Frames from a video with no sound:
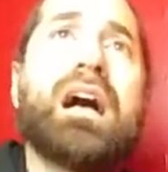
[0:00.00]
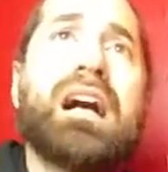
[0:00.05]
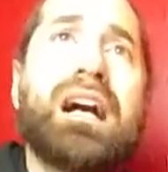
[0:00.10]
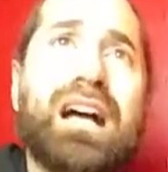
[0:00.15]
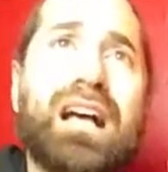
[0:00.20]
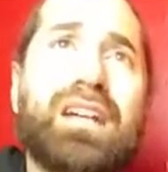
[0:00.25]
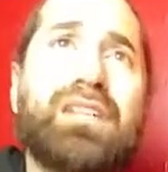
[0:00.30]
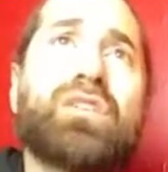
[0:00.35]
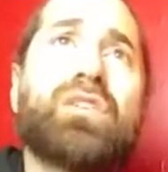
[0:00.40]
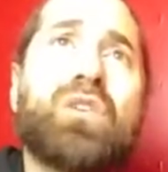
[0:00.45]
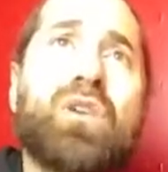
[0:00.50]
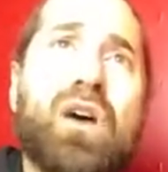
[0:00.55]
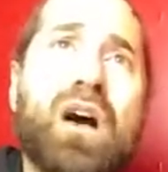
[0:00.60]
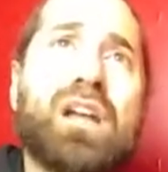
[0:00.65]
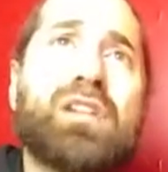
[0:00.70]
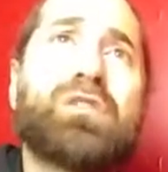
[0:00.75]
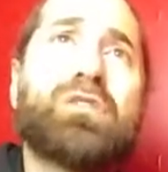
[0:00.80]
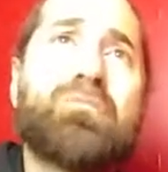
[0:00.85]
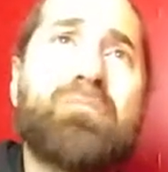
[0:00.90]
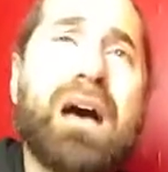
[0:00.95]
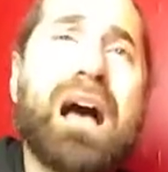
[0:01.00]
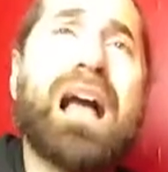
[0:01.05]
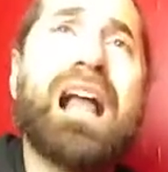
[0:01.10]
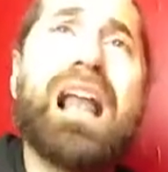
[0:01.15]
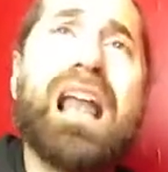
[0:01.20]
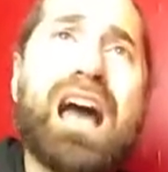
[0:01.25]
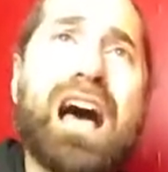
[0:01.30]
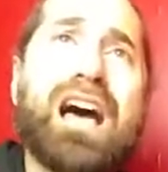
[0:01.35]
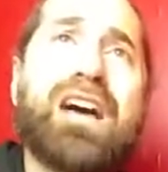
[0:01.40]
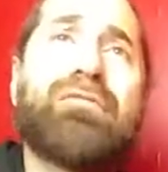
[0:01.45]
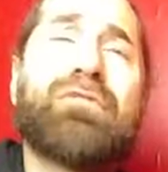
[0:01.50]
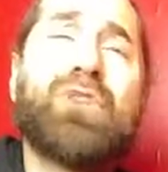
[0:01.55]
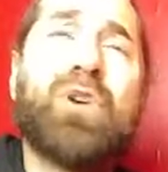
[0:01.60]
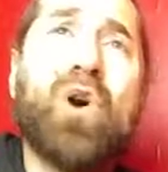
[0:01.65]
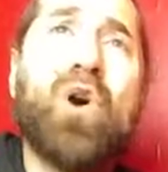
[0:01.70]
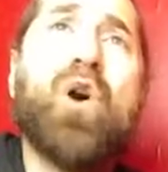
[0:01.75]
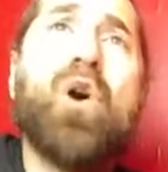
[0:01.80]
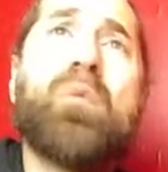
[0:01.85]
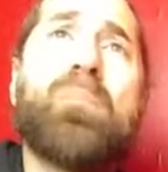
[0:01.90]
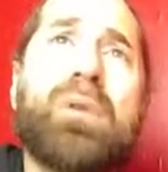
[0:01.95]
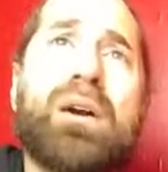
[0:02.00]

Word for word: and watch my life go